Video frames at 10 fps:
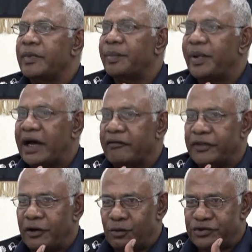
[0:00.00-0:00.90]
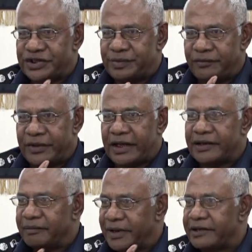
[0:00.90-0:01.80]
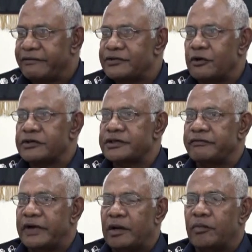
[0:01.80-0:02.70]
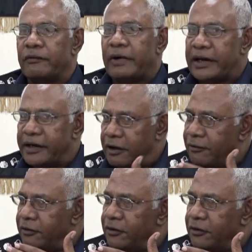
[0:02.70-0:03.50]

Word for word: be part of the ownership of that and make resources available. Right now,